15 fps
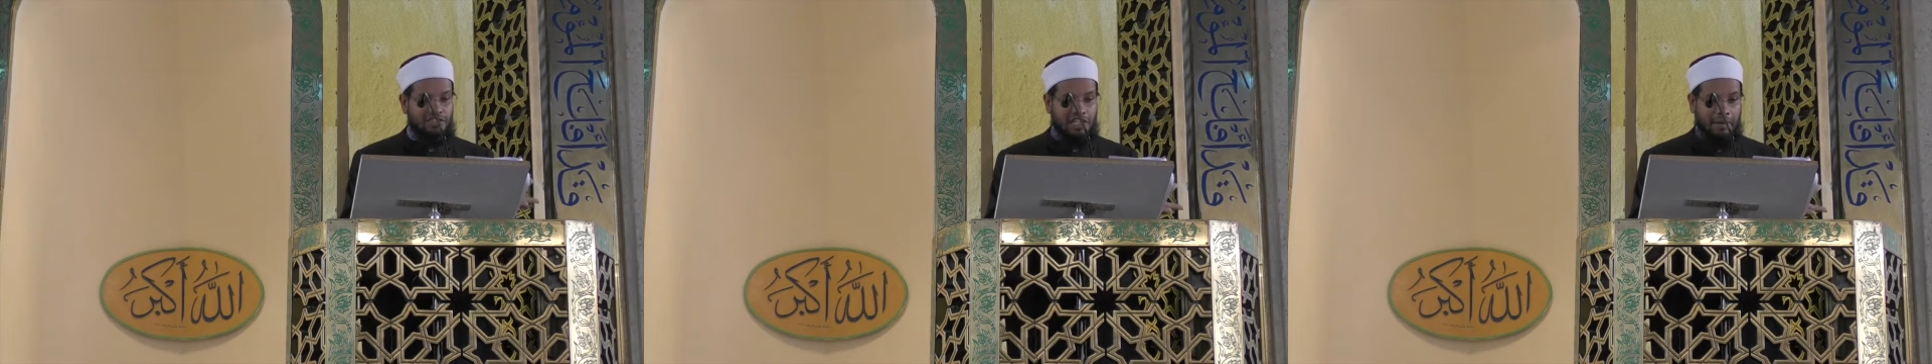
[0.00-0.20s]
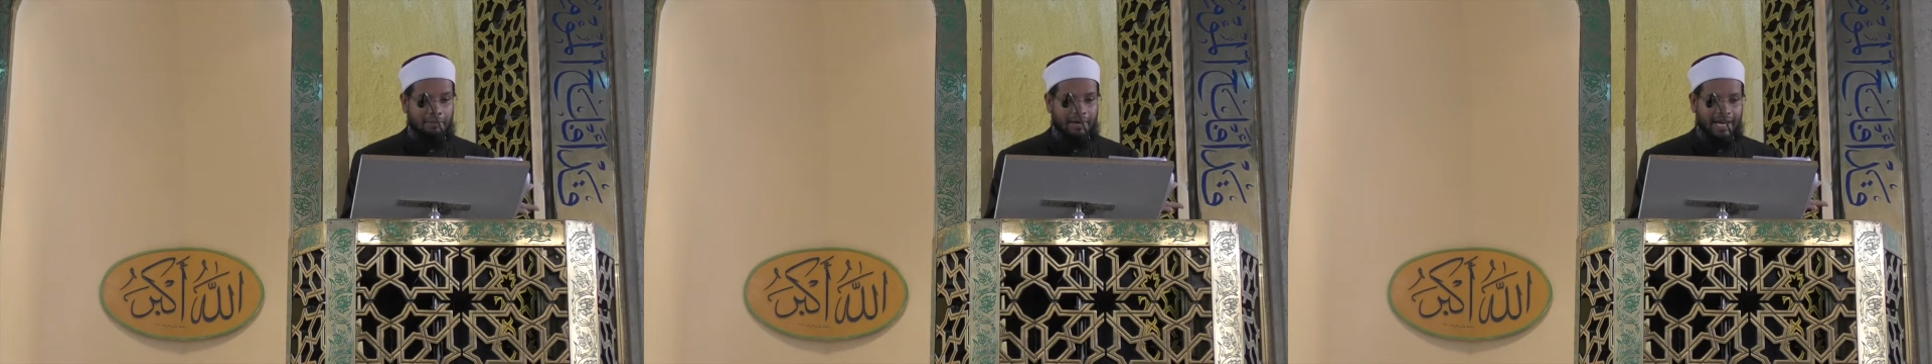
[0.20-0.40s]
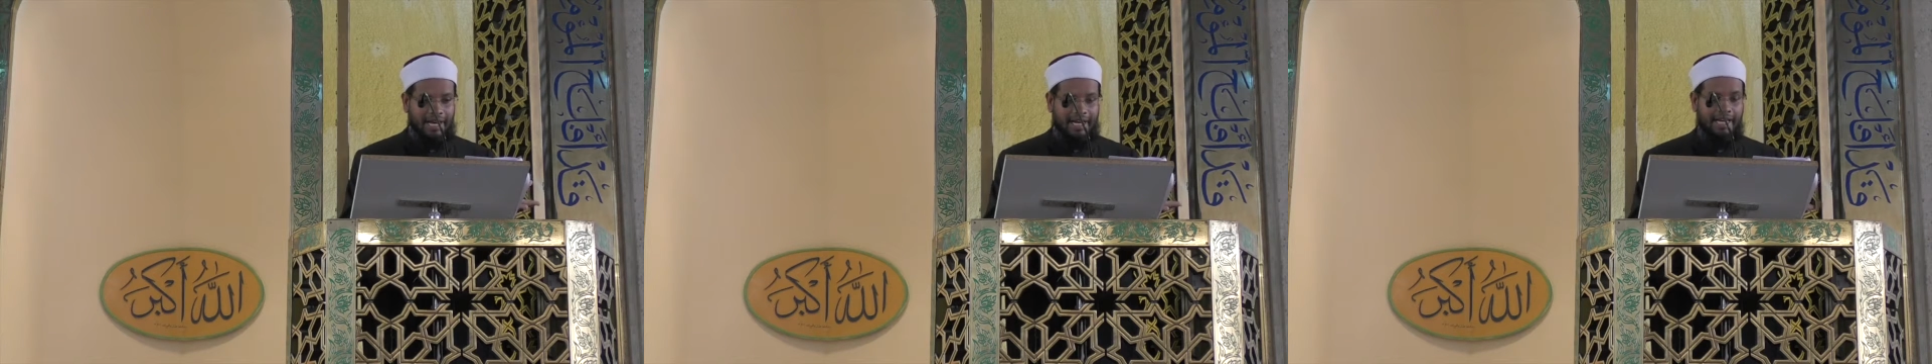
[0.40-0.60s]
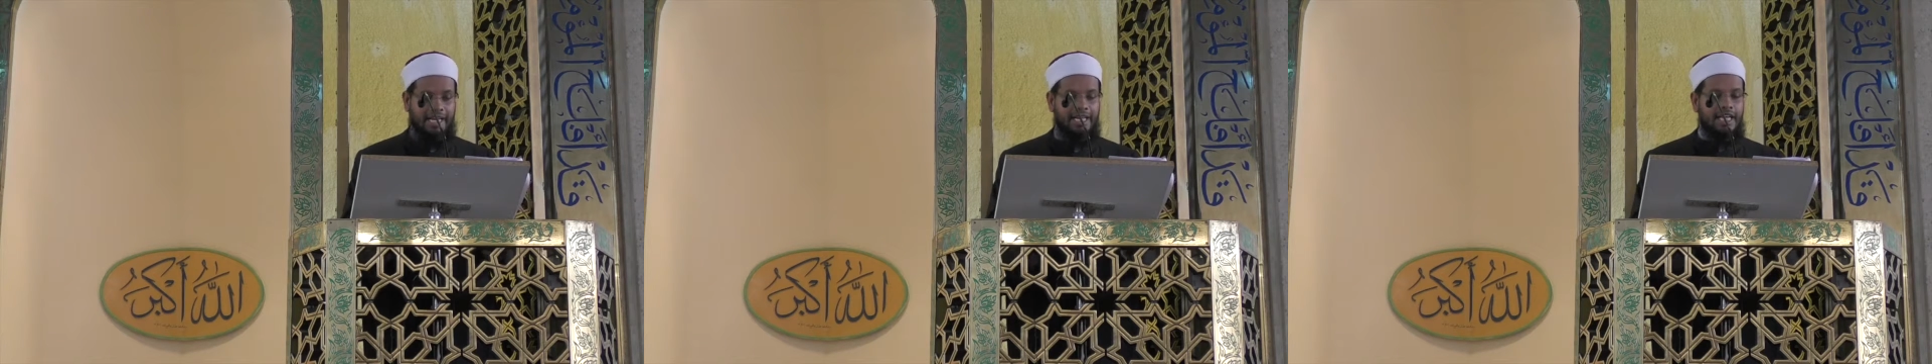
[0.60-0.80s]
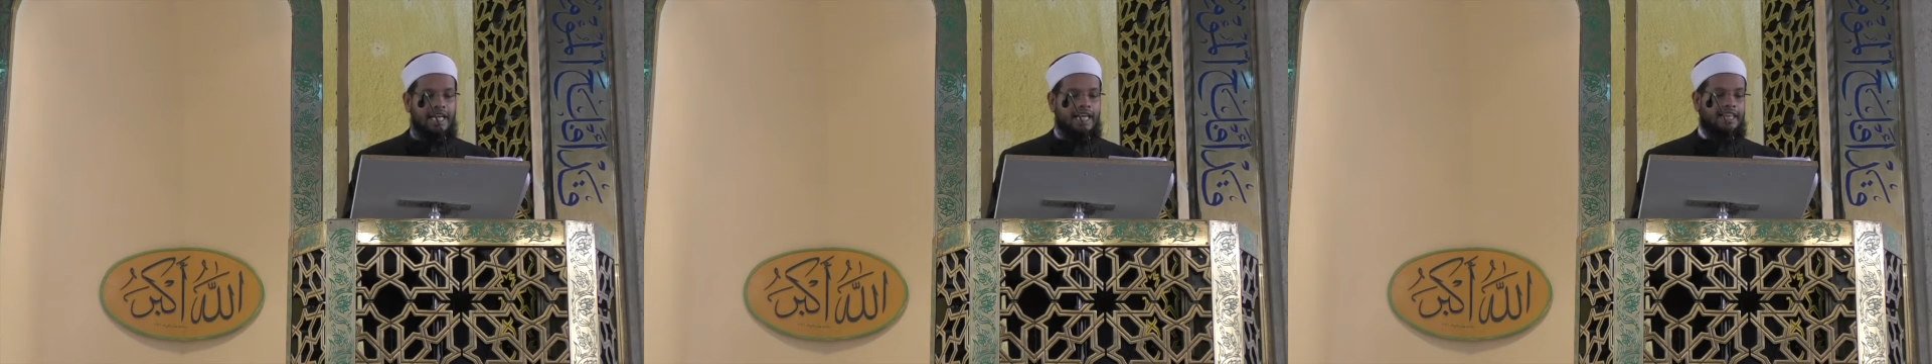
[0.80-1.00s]
of Sha'ban.
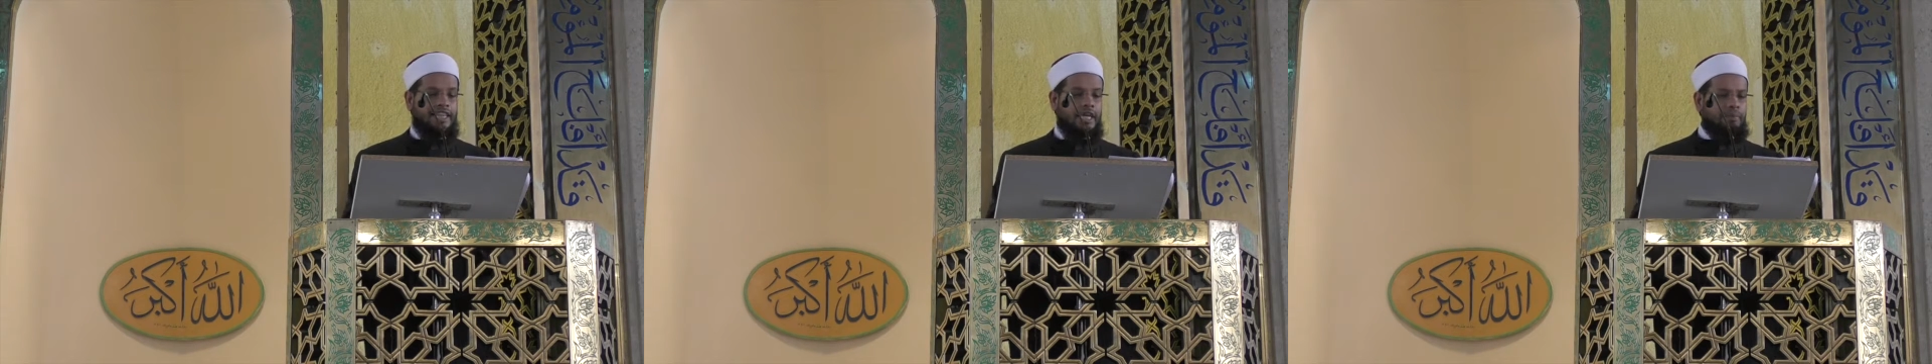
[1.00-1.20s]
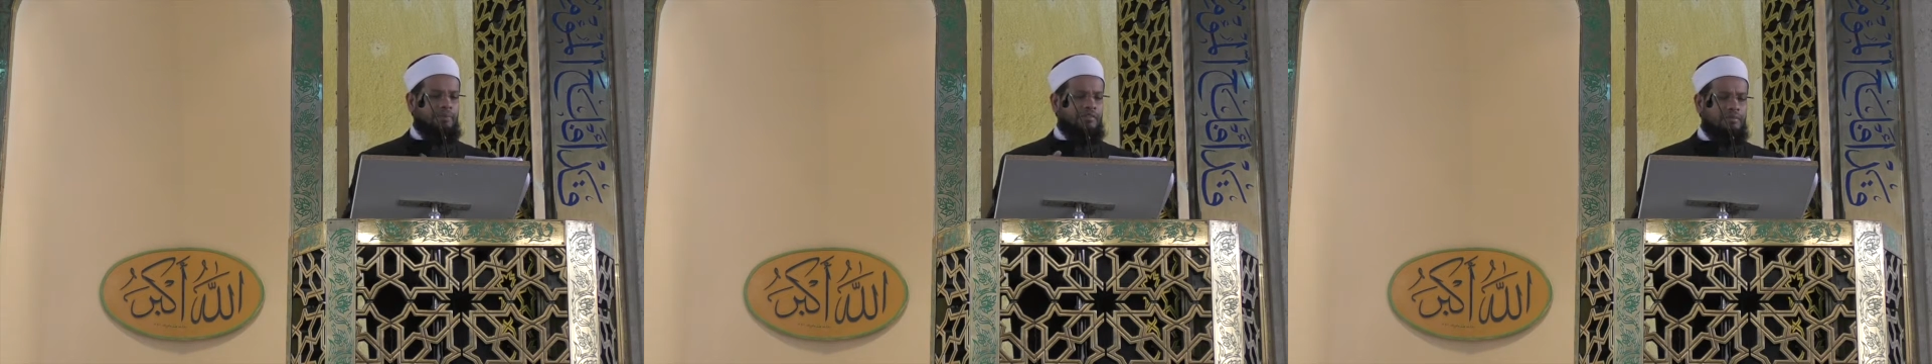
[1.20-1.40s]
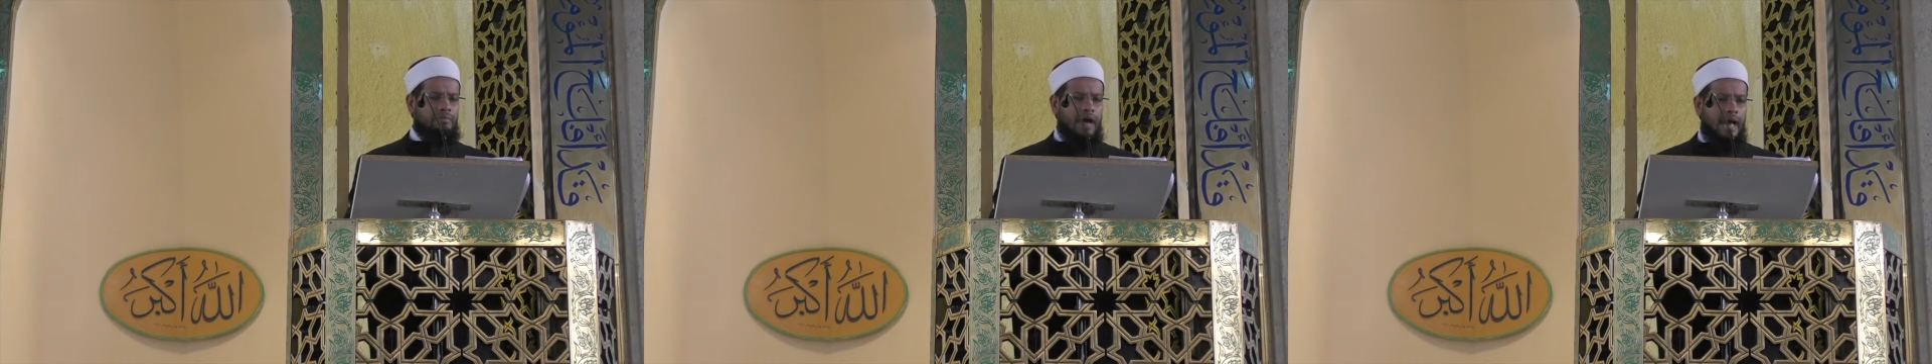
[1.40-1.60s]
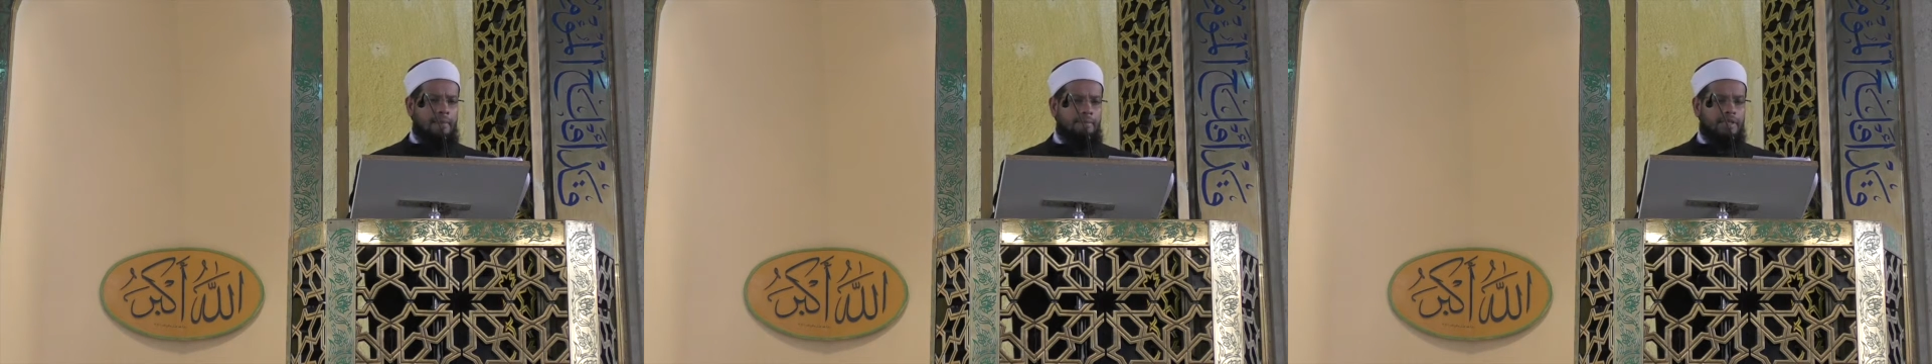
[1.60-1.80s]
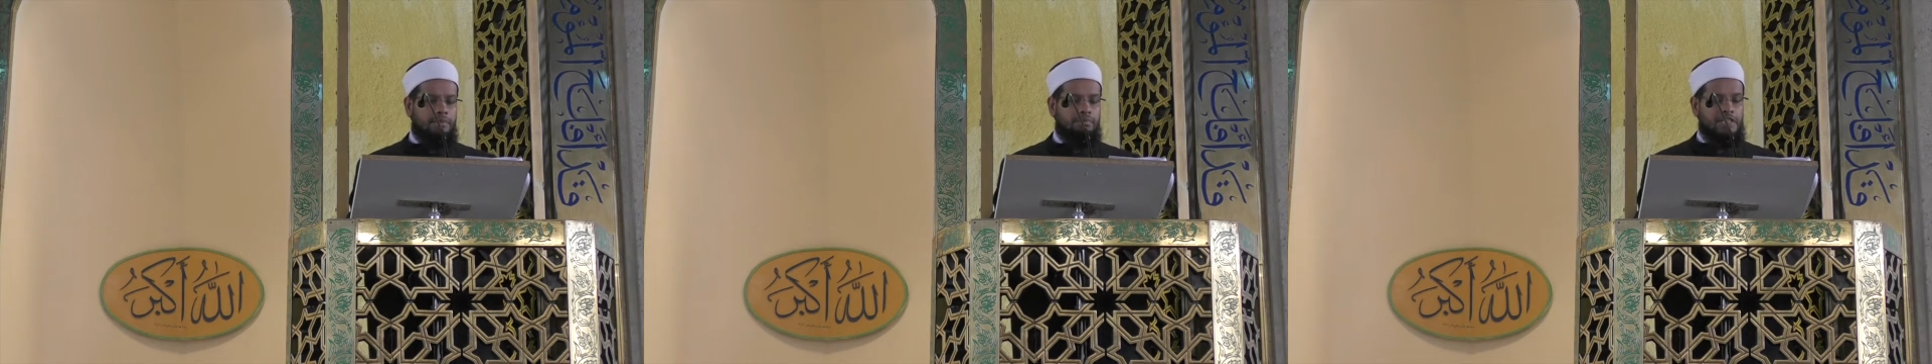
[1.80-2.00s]
Then Prophet
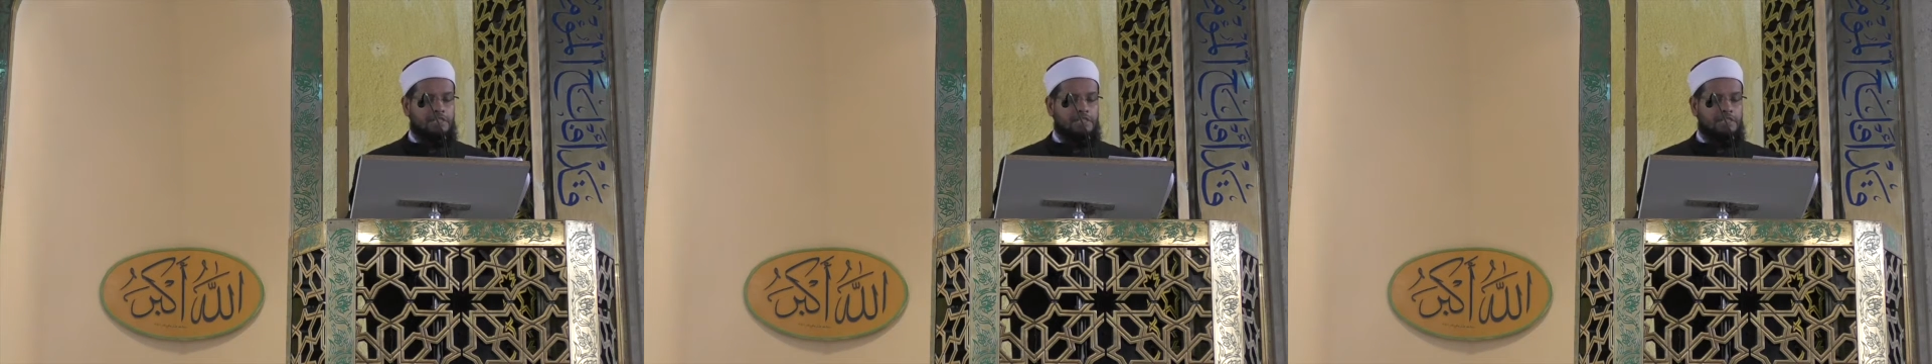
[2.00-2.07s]
Muhammad,